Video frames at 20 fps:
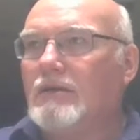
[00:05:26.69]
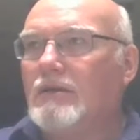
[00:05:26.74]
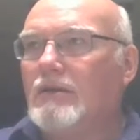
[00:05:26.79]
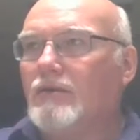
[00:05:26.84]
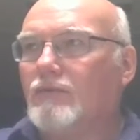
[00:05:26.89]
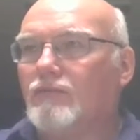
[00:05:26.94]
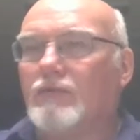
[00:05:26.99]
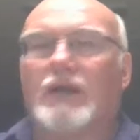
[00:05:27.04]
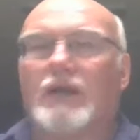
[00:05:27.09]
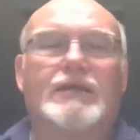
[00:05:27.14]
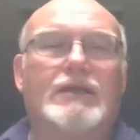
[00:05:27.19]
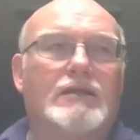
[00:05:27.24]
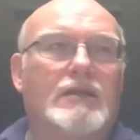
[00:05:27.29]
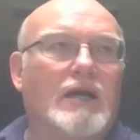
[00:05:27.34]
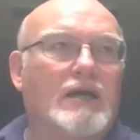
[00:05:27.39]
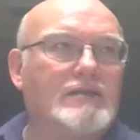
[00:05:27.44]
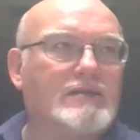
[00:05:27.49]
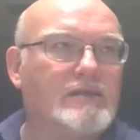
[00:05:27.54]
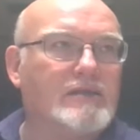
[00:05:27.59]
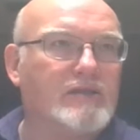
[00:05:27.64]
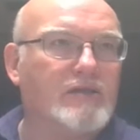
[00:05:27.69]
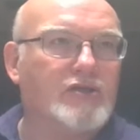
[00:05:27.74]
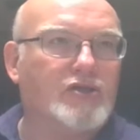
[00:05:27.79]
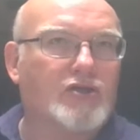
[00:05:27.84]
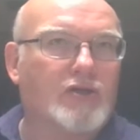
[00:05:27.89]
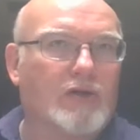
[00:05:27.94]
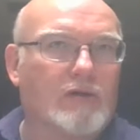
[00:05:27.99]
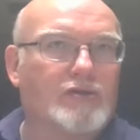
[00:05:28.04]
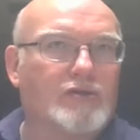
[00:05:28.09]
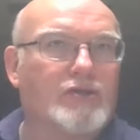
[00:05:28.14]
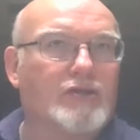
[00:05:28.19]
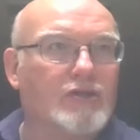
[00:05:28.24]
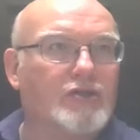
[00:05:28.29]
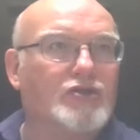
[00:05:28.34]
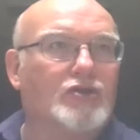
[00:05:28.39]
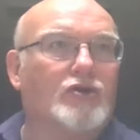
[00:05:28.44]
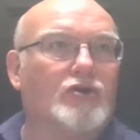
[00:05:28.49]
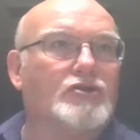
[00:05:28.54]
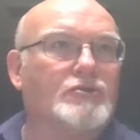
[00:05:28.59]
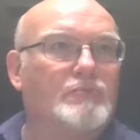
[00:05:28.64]
recognizes the church and the
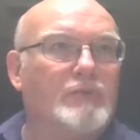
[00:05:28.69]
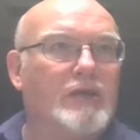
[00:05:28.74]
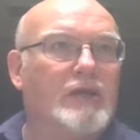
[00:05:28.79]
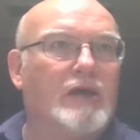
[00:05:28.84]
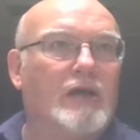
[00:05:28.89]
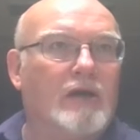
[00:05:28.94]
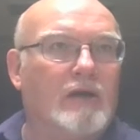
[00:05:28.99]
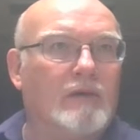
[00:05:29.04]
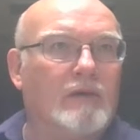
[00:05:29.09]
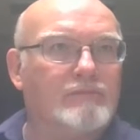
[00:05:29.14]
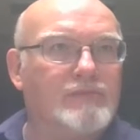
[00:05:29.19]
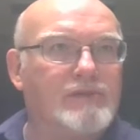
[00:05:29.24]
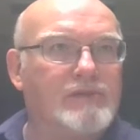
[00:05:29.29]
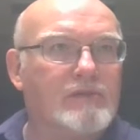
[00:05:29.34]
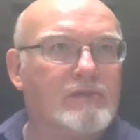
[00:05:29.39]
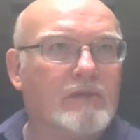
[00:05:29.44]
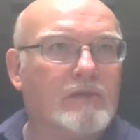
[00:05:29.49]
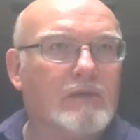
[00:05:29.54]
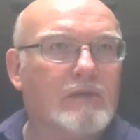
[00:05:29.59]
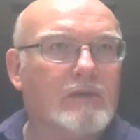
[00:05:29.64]
church becomes